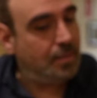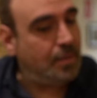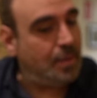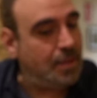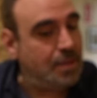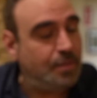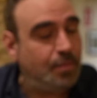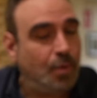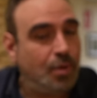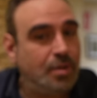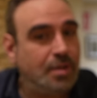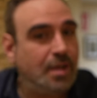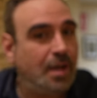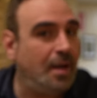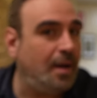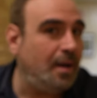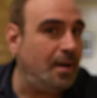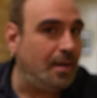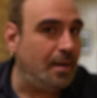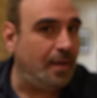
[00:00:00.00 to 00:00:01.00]

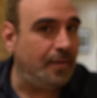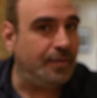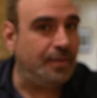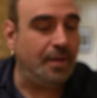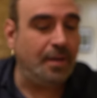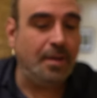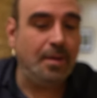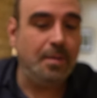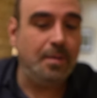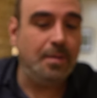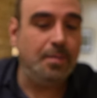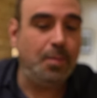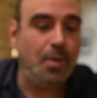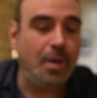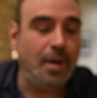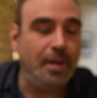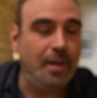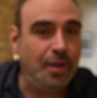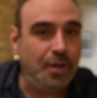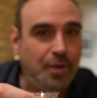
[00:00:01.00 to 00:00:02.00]
esmorzar, after
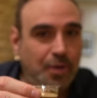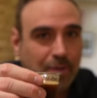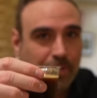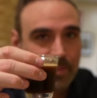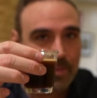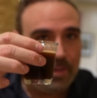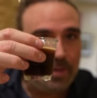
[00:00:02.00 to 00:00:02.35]
bocadillo.